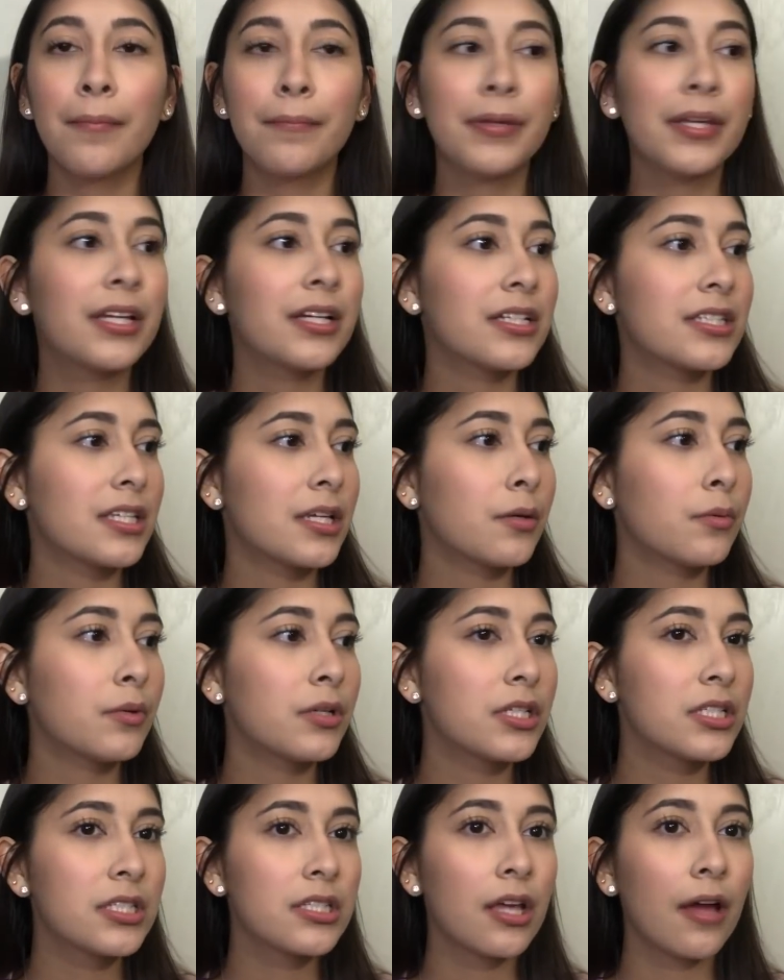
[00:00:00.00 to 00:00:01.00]
because it
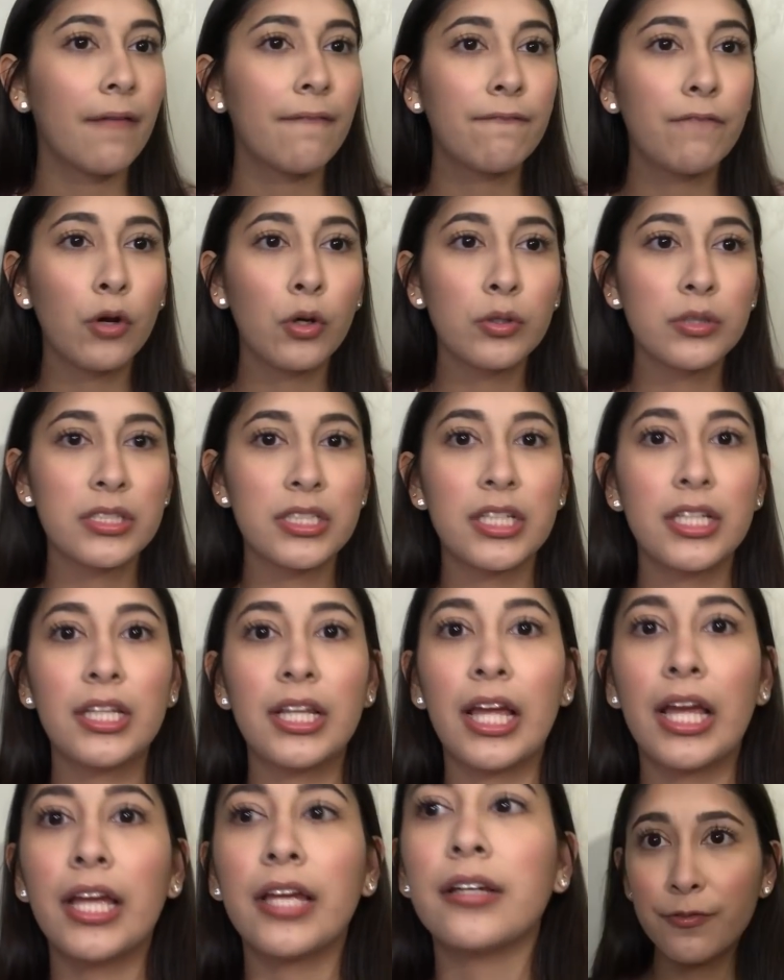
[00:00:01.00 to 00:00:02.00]
was folded
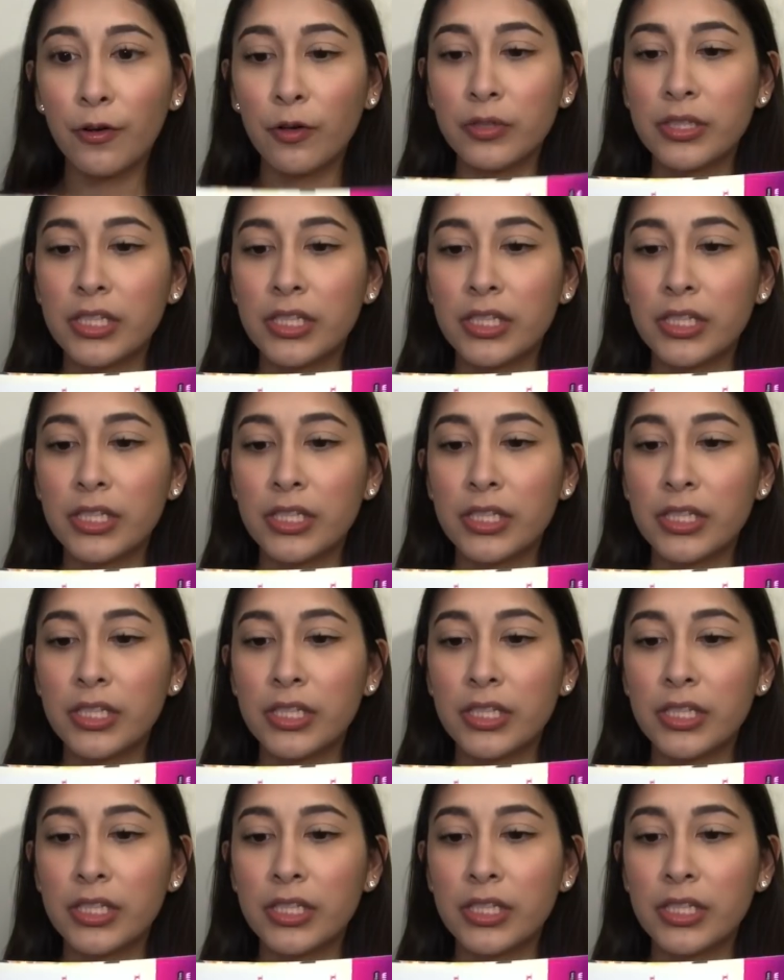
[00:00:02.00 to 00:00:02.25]
like